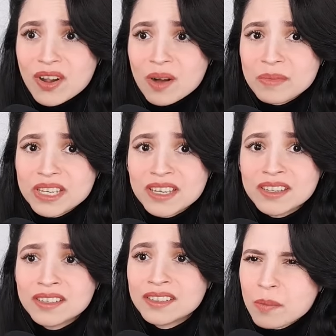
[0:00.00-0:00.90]
coming.
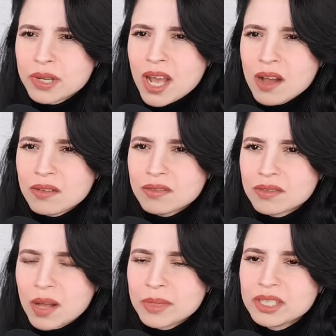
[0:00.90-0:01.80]
But how?
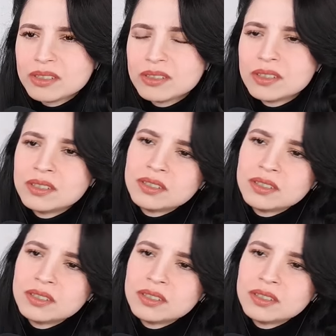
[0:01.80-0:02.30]
I mean,